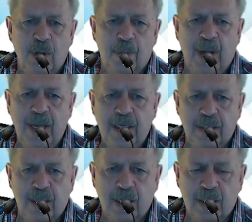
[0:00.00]
may
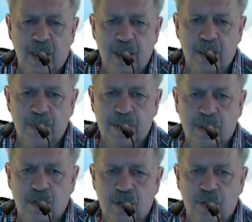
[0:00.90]
deduct
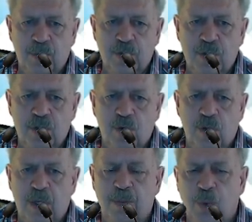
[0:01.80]
unlimited contributions to
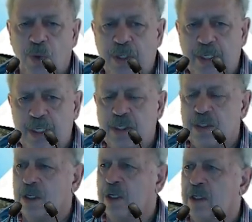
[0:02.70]
the
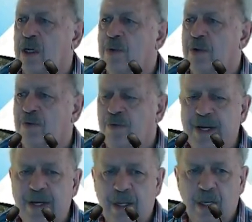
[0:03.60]
employee's retirement
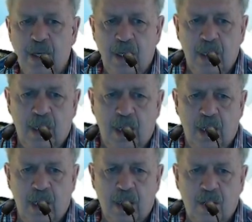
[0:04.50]
fund.
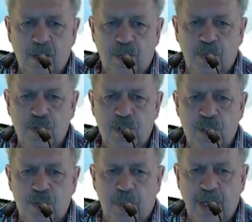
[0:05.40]

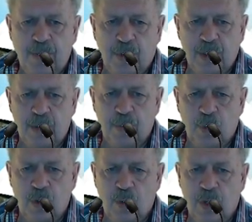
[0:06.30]
Contributions made by the
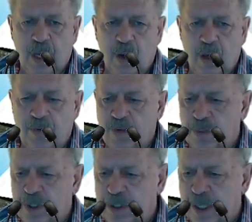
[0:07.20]
employer will ever
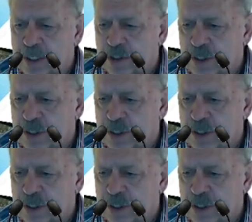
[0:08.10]
be taxed